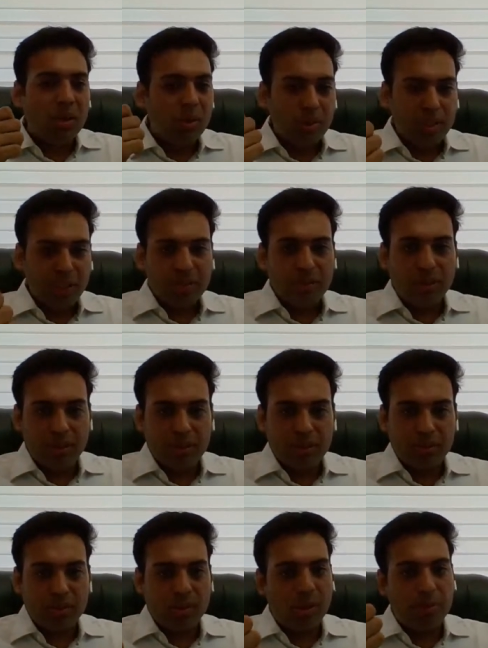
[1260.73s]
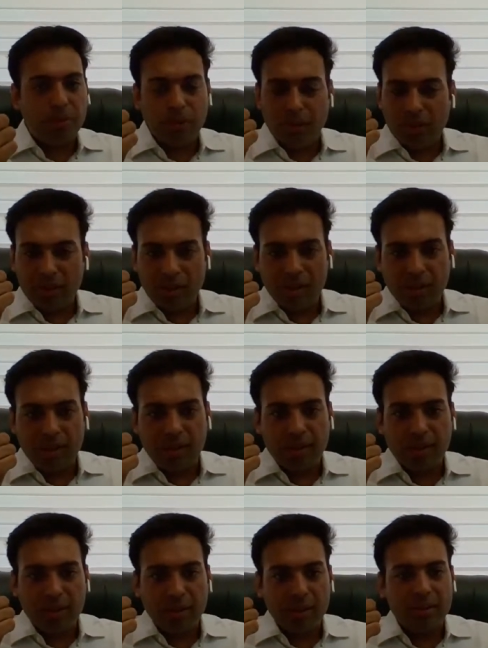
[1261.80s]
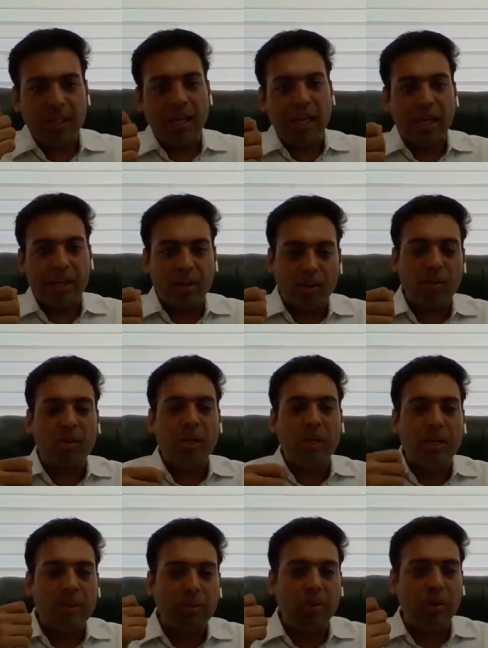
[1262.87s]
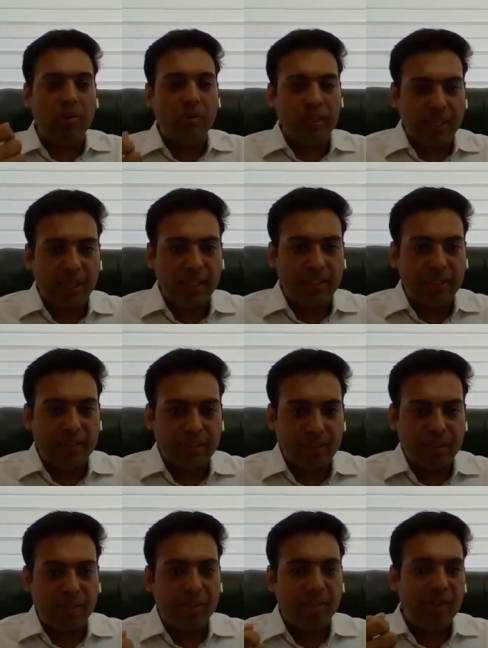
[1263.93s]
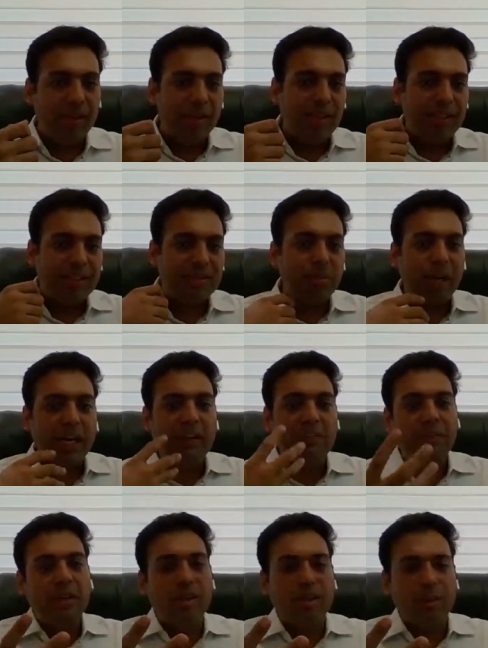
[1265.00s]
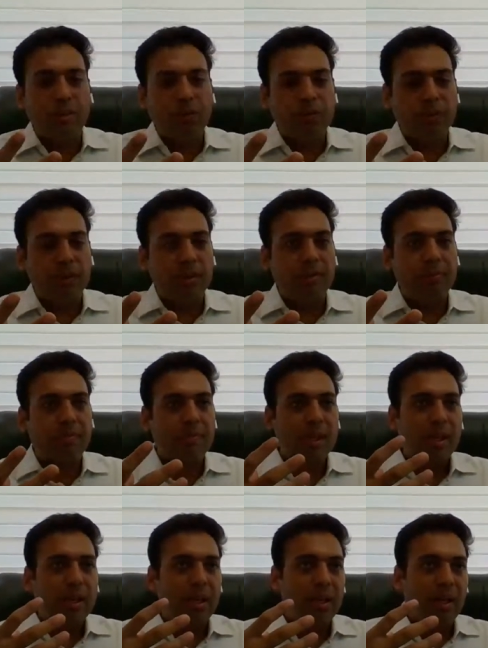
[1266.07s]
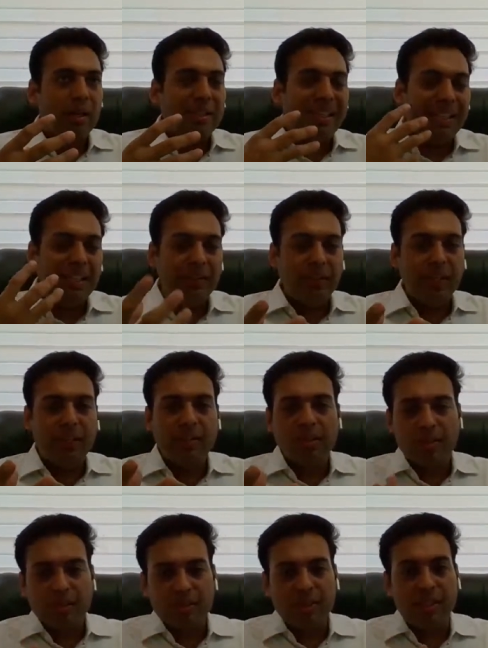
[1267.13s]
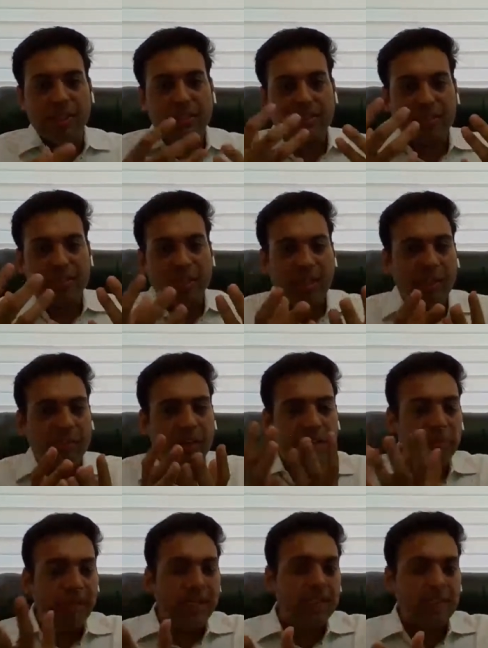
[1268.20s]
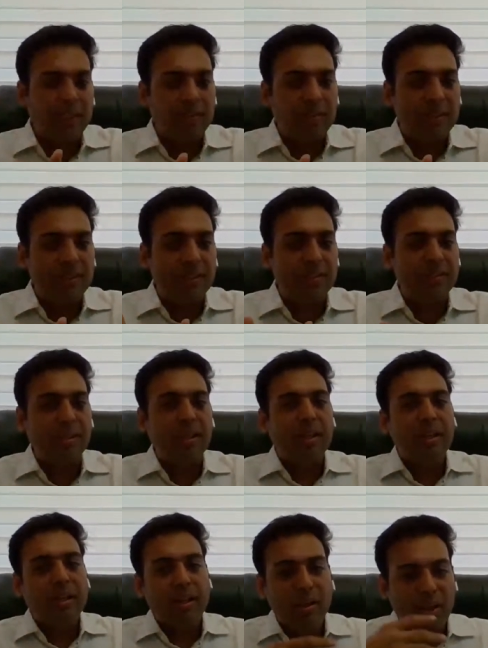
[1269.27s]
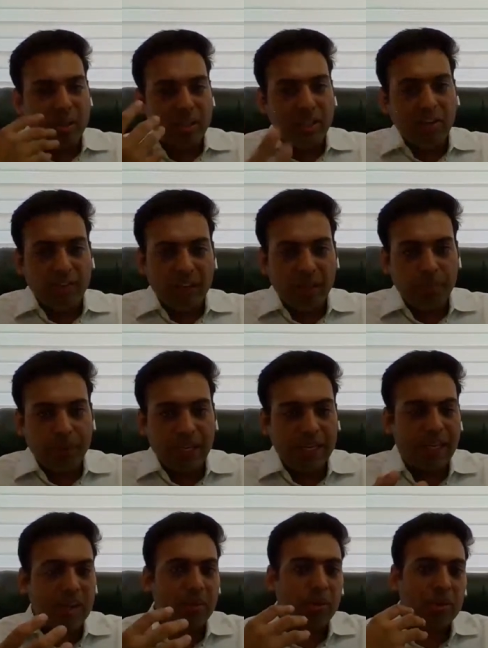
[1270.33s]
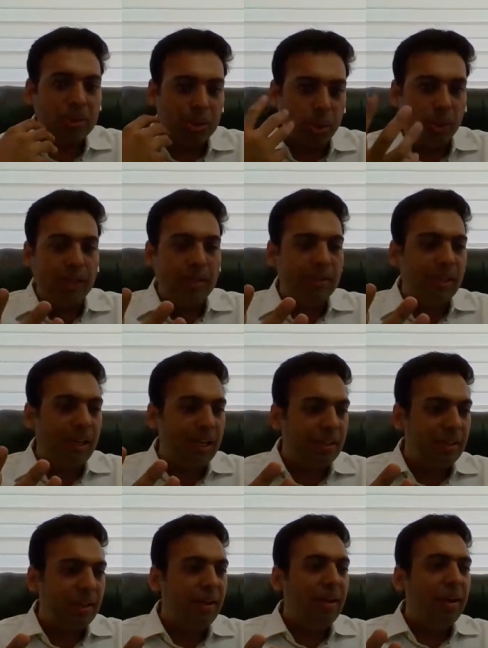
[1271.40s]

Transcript: no one is going to stop or uh, they are not going to go with any consultant. It's my way of uh, uh, delivering those things, delivering my services or delivering back or showing that